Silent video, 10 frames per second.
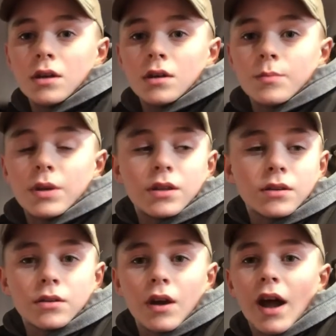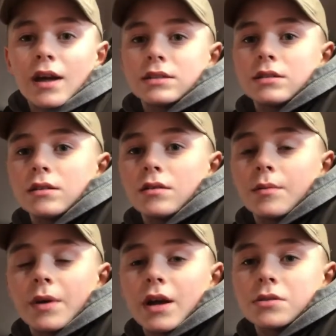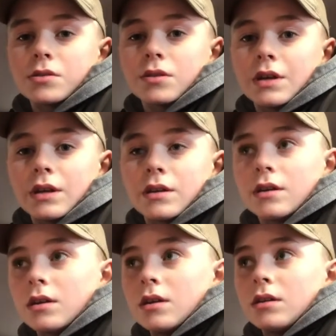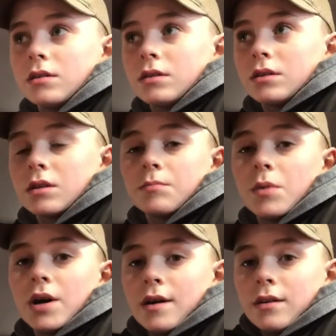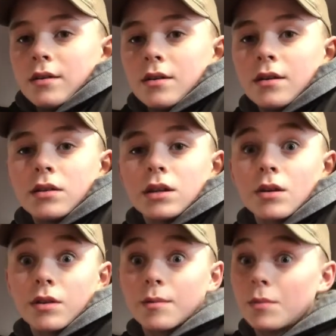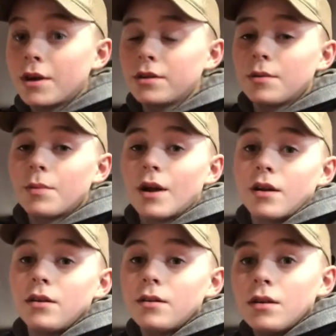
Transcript: be in the grass and out on pasture land in like mud, and they don't get mud in a barn.